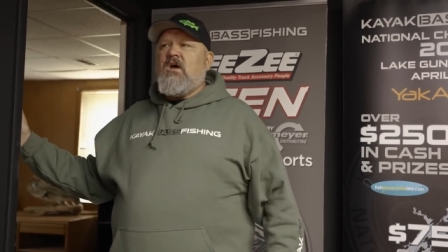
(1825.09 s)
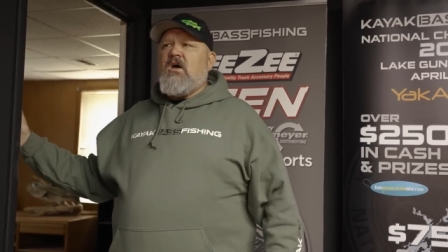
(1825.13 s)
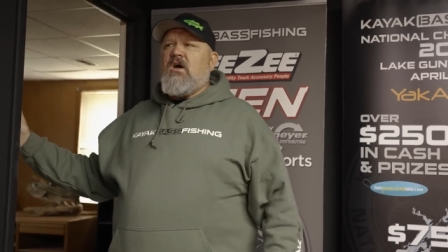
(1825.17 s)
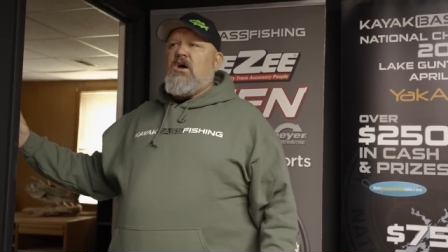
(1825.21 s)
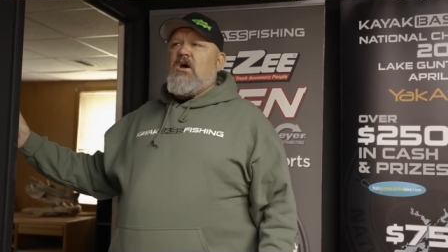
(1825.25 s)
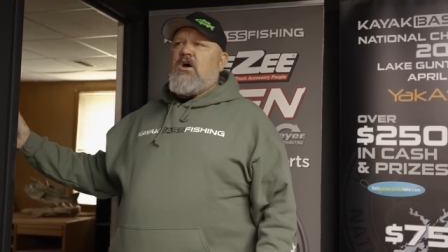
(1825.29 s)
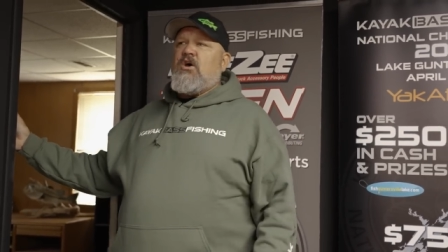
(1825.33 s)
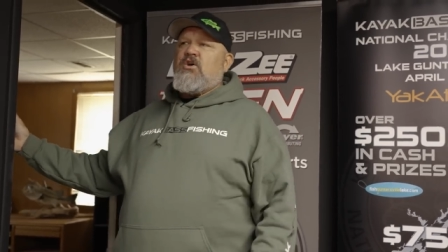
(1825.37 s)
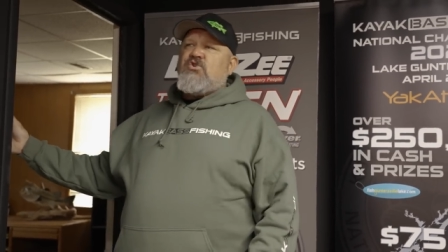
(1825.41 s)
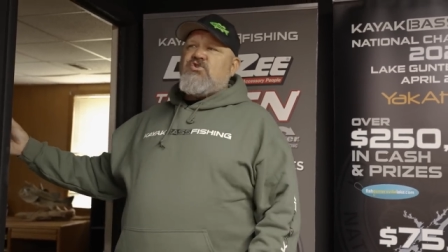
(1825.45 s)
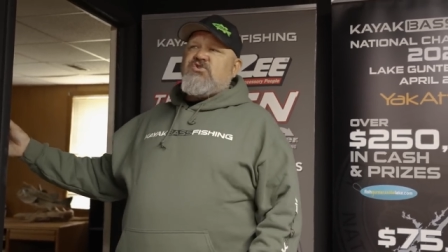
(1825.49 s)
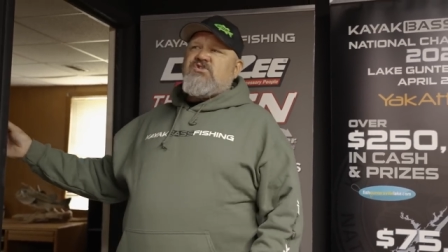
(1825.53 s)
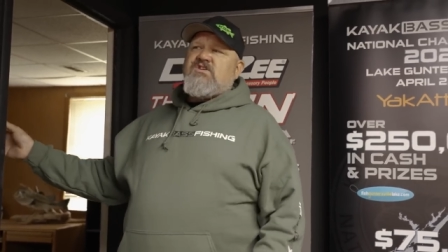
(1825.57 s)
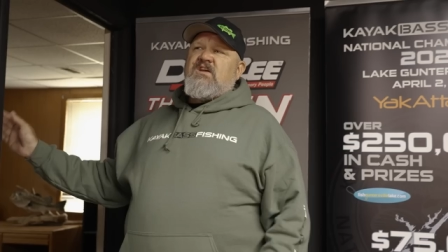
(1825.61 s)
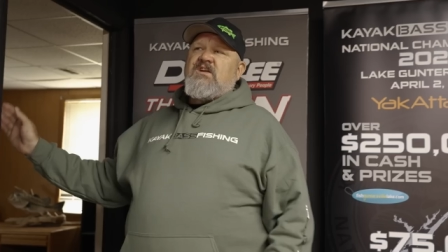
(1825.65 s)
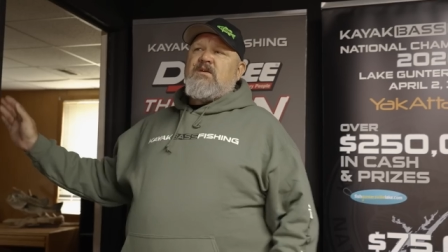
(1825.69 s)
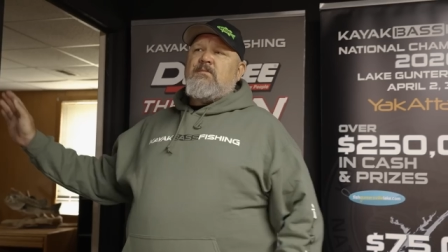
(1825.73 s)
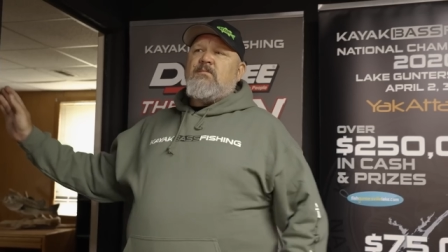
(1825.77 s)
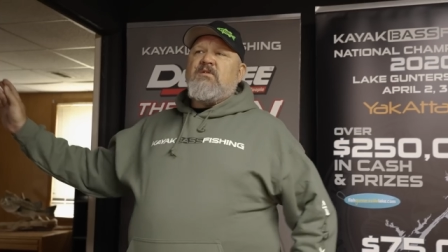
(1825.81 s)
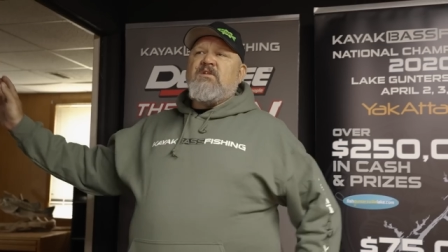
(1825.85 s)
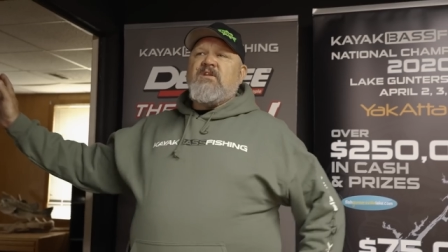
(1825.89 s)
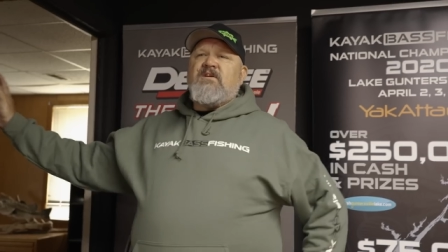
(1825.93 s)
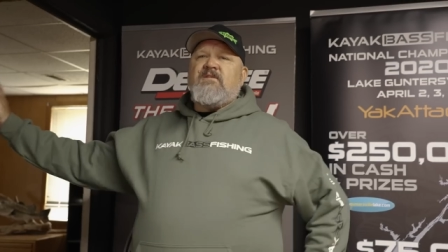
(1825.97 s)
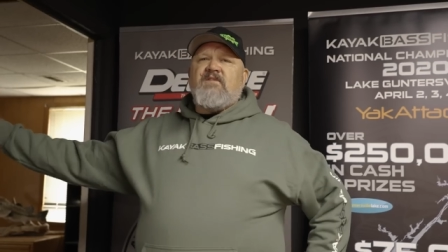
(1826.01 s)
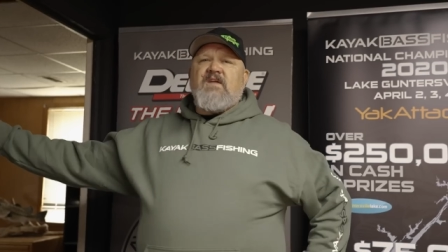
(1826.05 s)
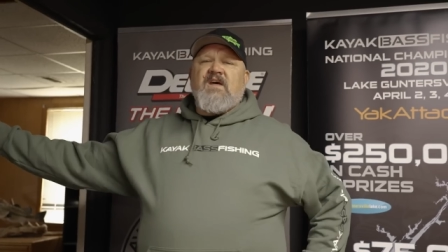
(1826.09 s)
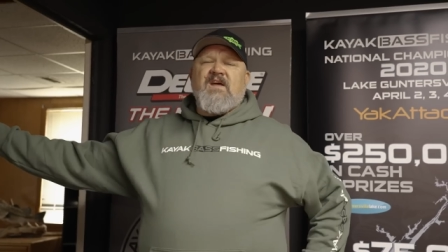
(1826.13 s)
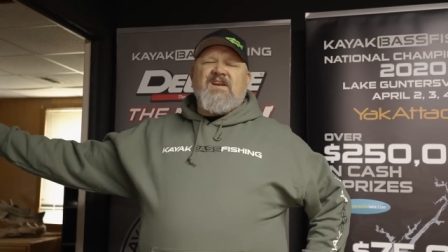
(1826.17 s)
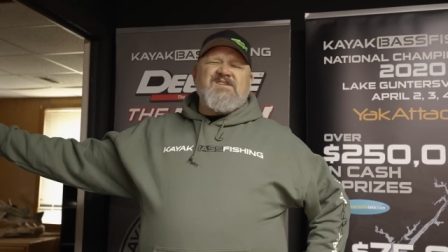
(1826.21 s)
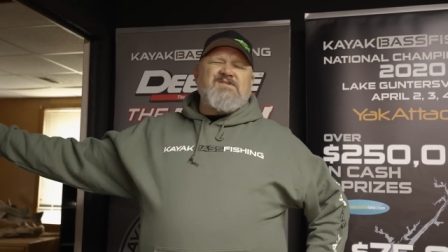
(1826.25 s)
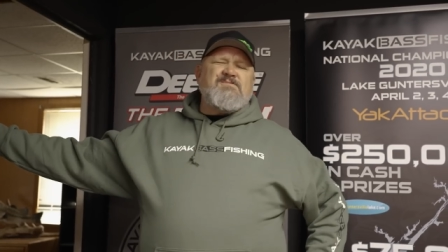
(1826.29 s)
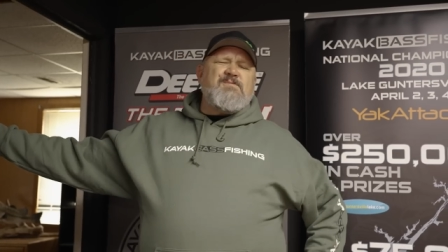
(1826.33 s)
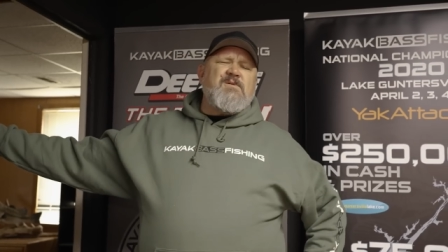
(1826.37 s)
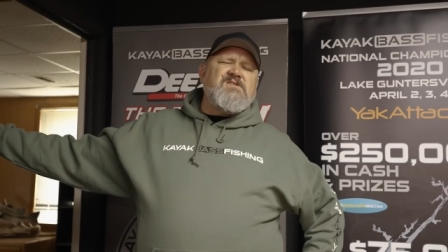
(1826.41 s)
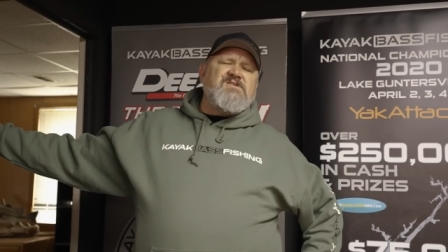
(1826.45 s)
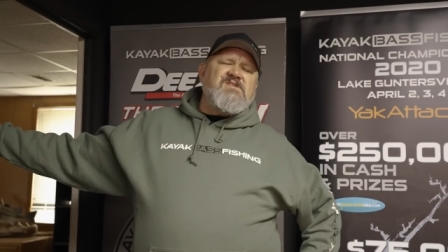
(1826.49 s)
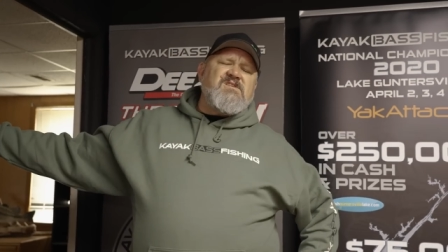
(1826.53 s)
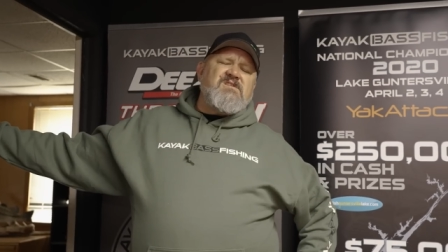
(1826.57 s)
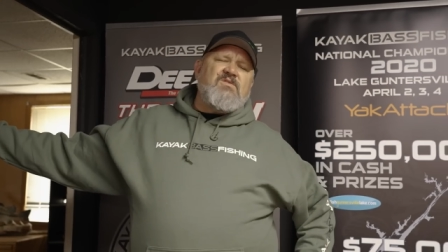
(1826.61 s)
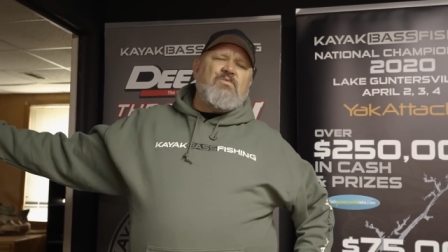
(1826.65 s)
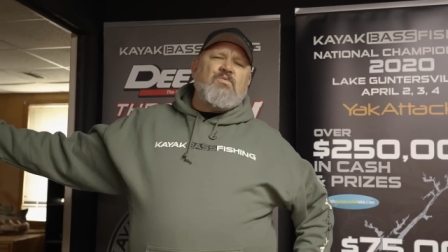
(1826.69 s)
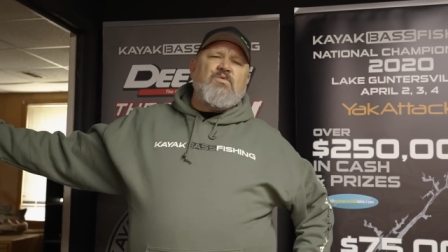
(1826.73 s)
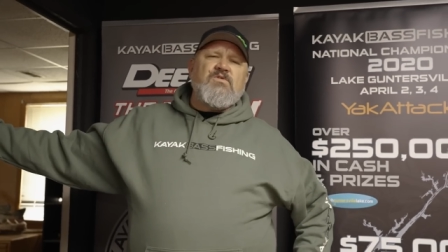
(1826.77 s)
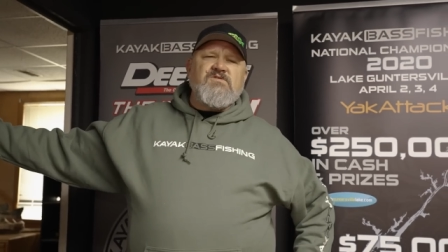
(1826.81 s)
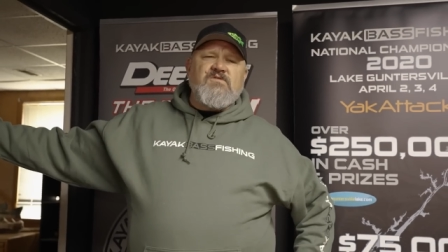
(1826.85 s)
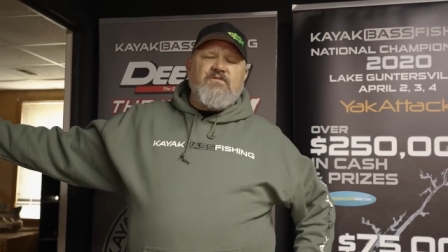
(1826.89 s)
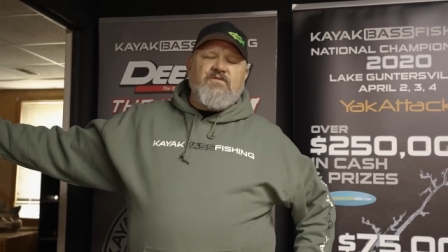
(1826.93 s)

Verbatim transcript: uh, understand and believe that, especially the ones